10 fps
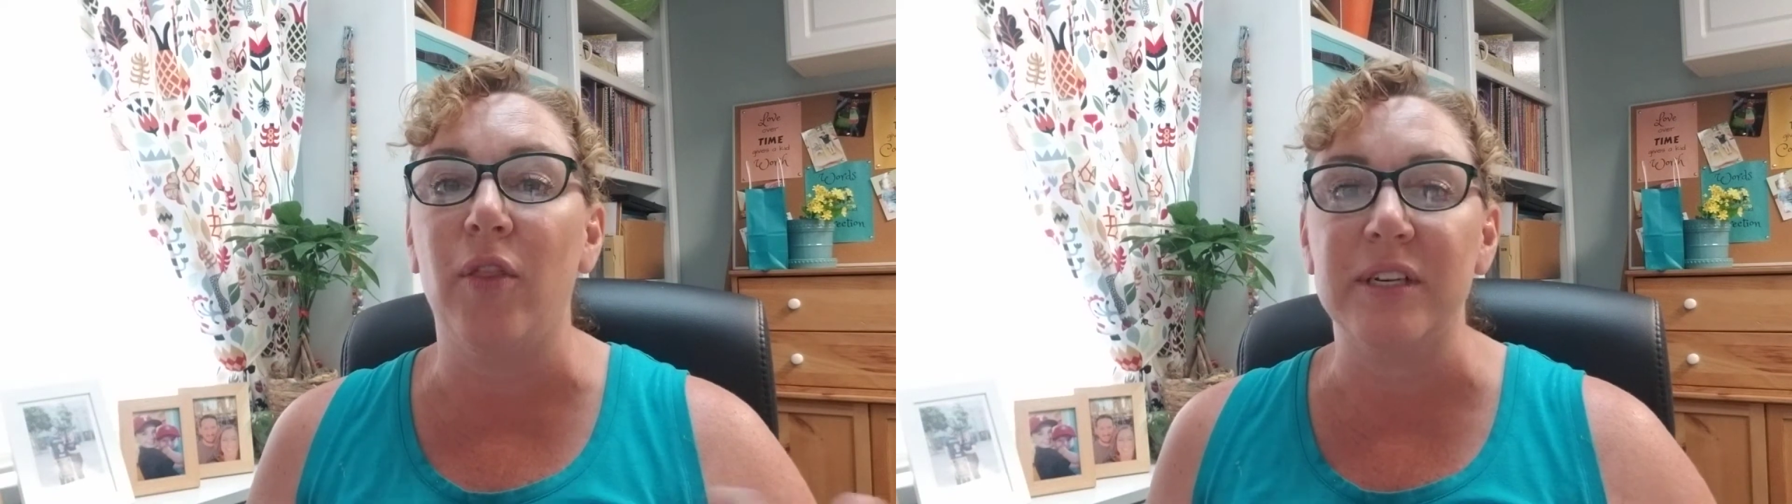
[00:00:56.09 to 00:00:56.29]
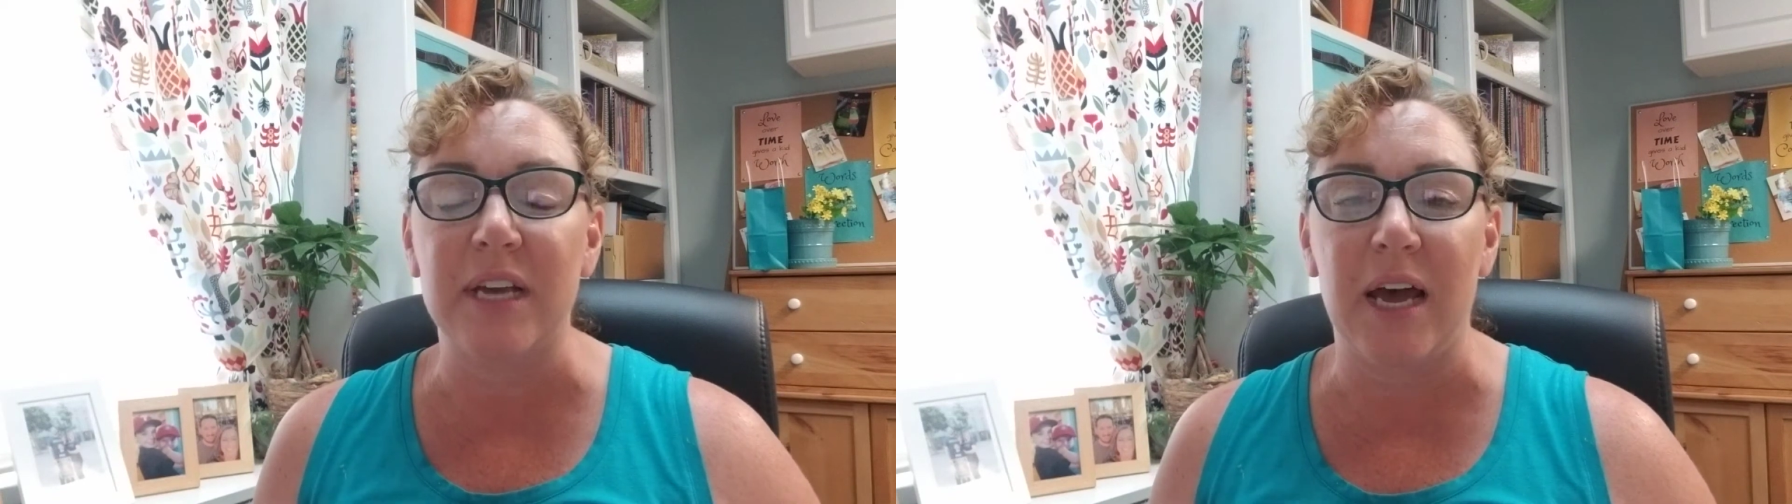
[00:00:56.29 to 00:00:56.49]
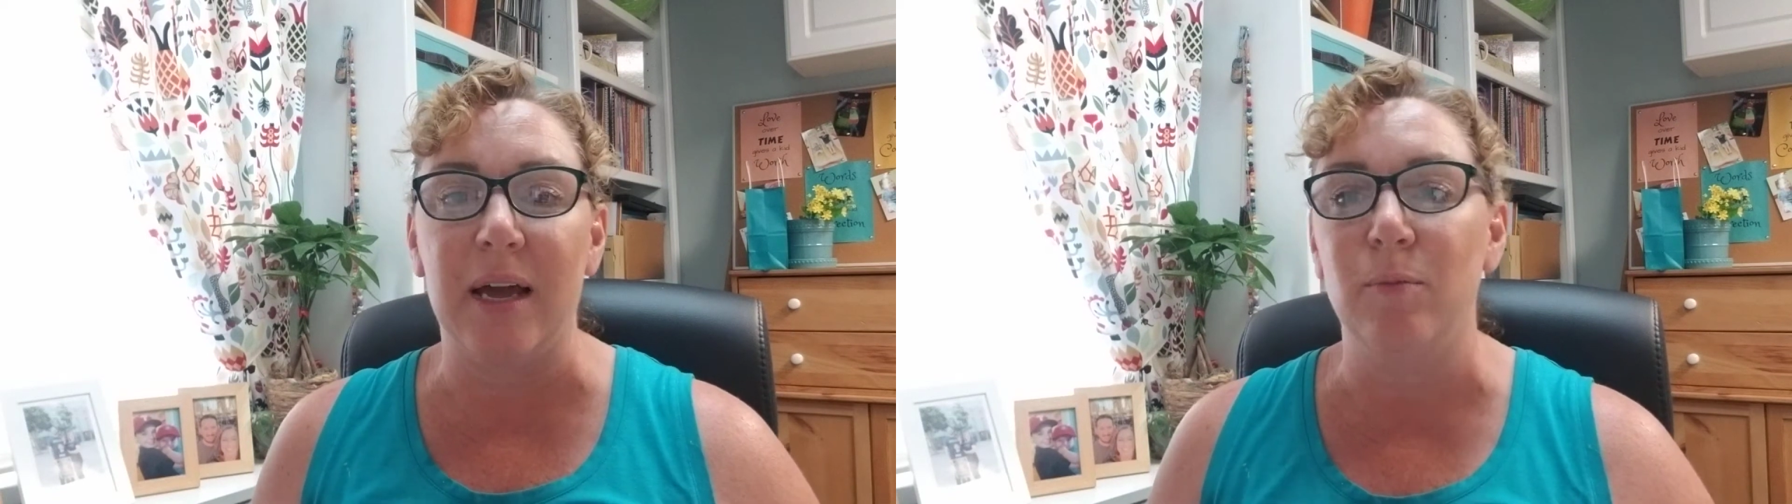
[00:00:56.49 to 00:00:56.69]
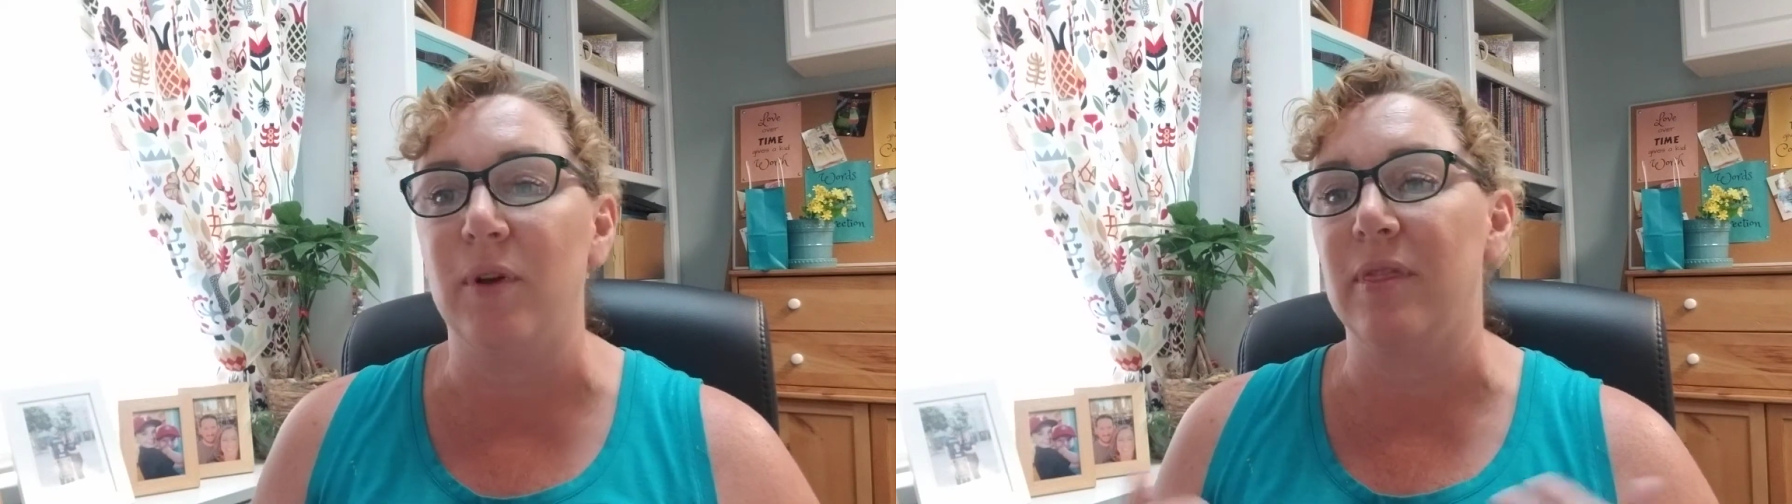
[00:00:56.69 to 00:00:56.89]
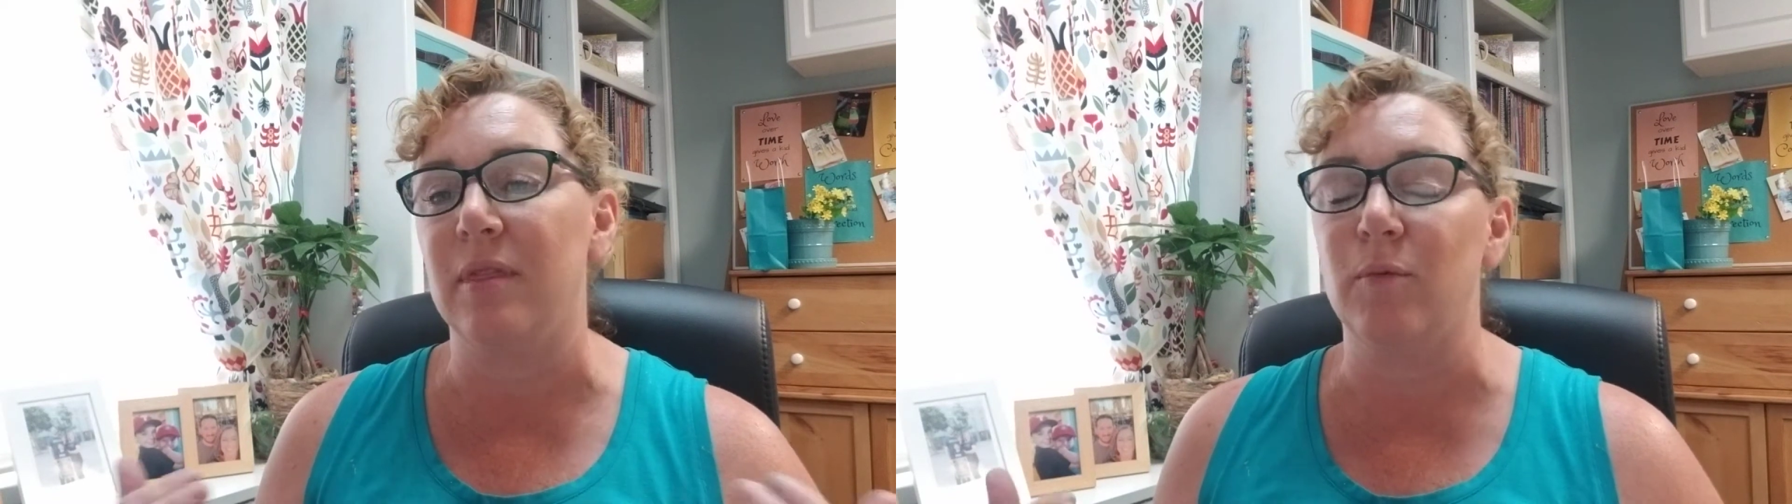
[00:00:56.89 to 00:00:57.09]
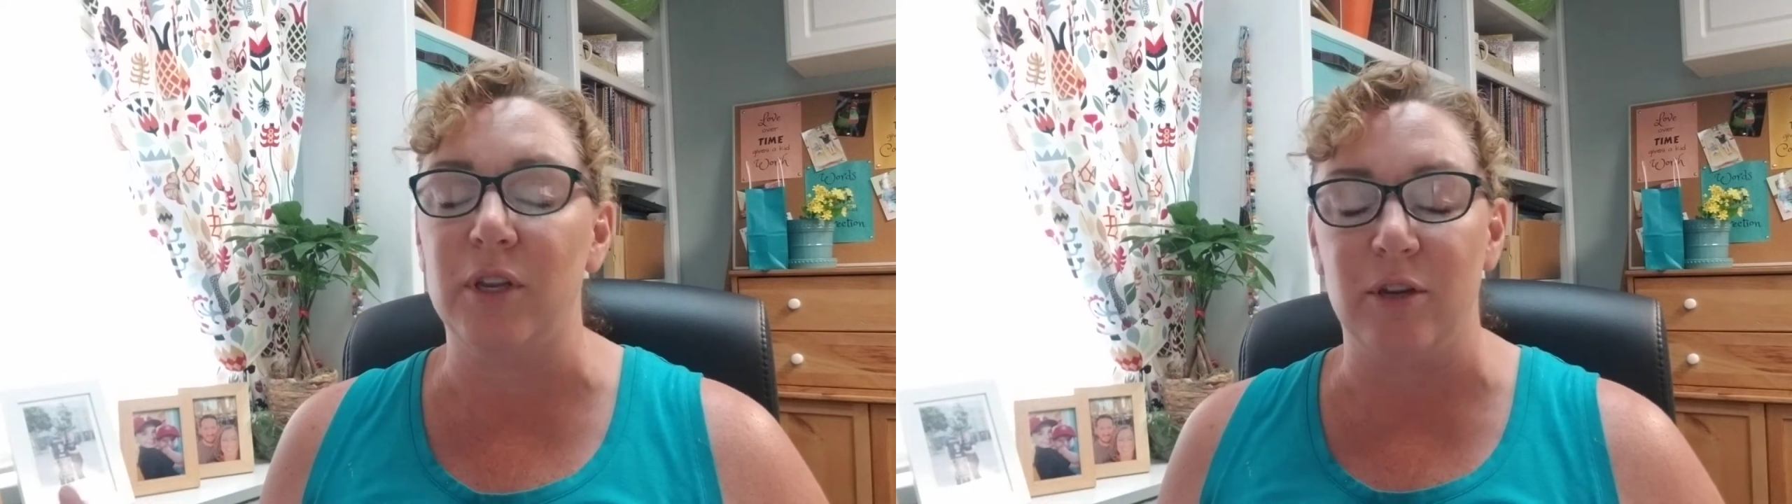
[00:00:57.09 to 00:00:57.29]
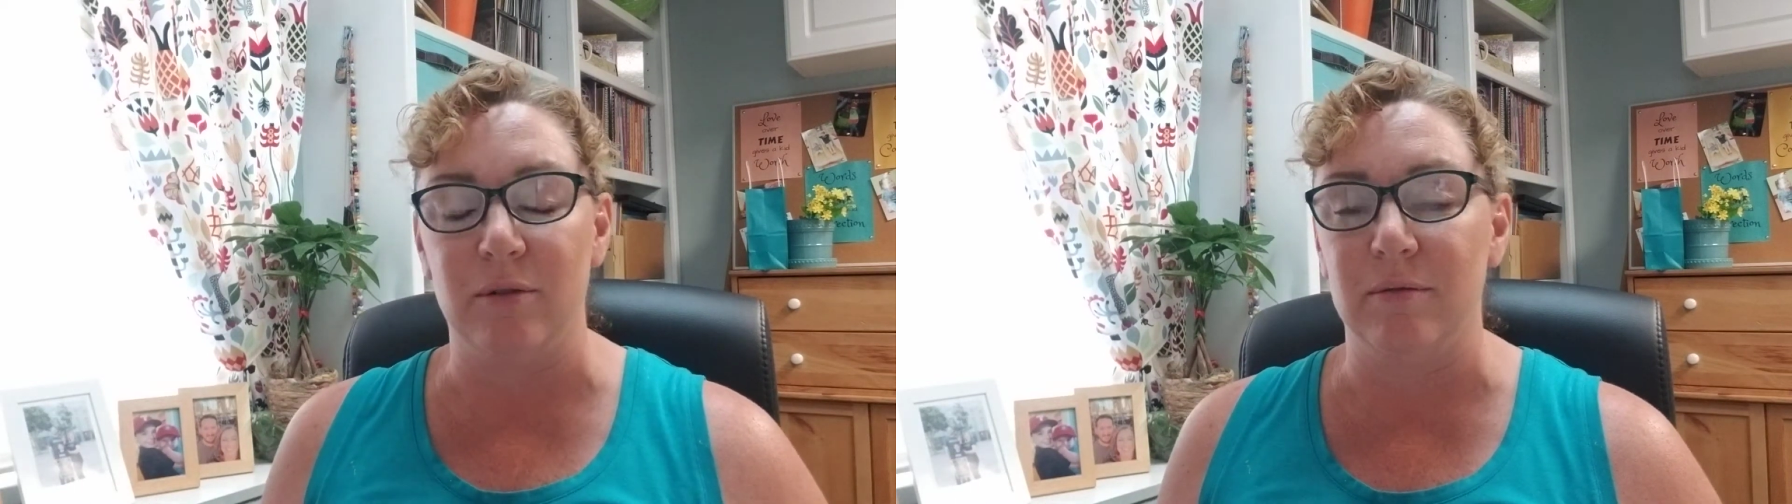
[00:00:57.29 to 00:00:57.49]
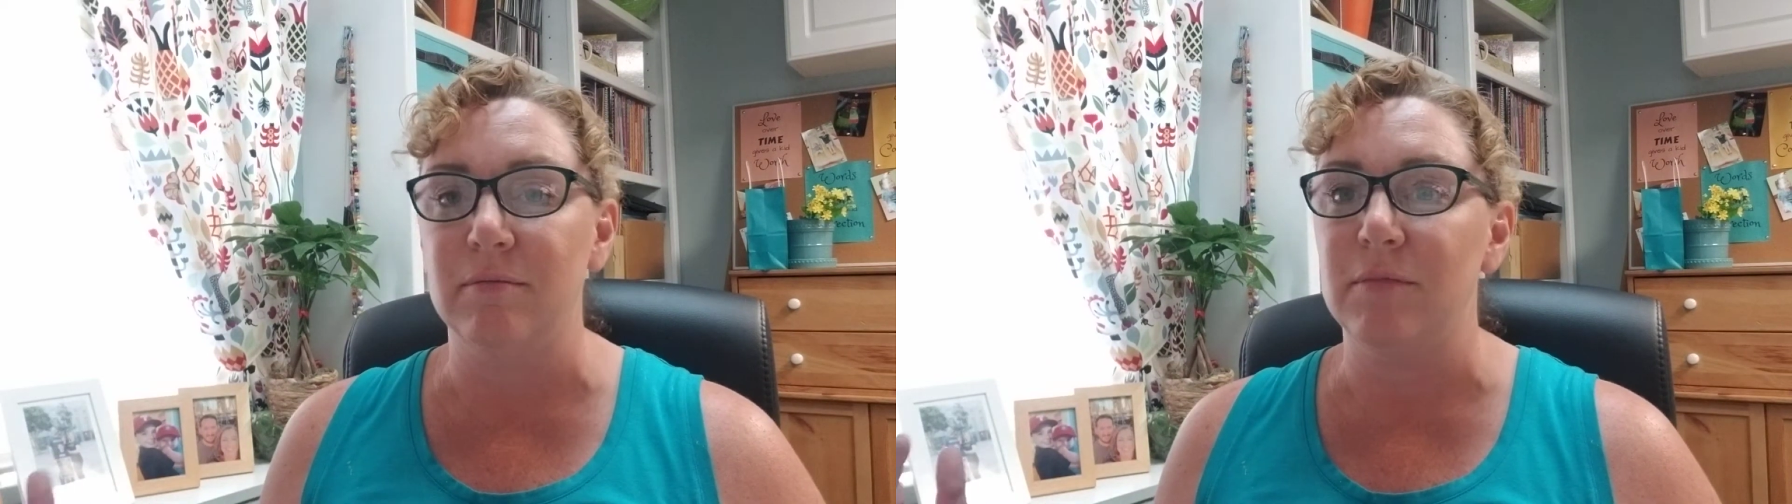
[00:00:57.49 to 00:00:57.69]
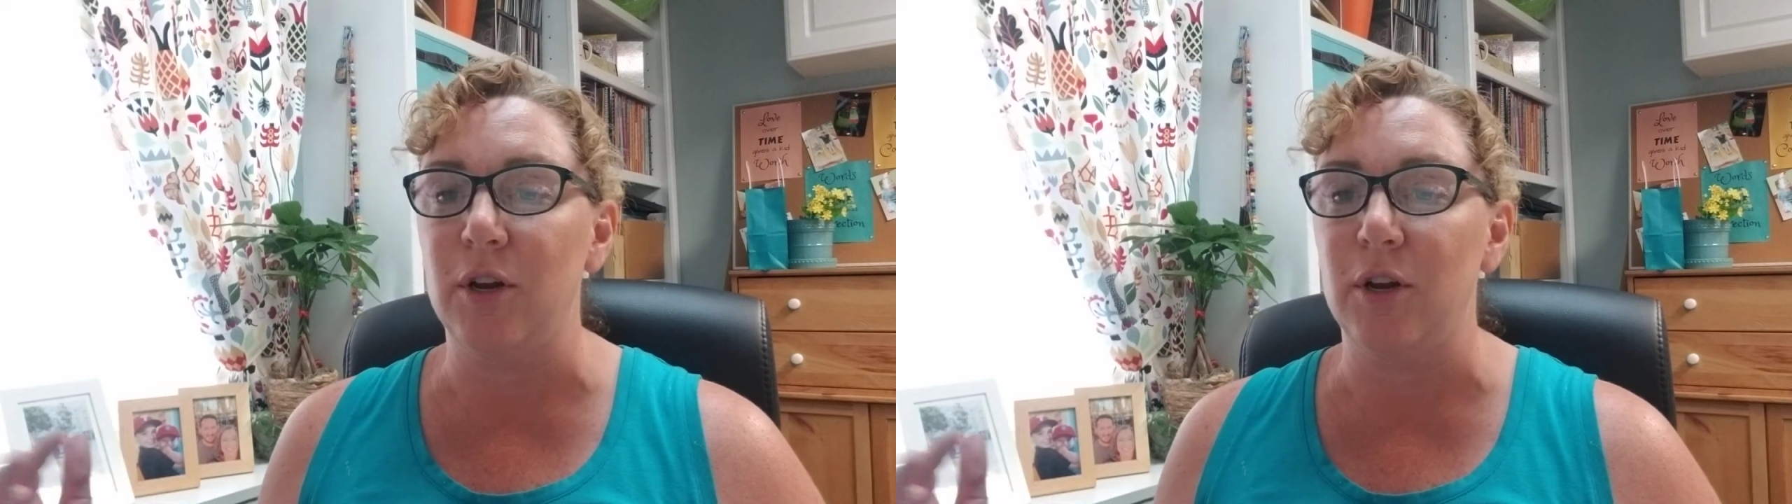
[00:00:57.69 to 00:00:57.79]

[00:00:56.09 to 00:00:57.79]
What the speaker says: the time, when you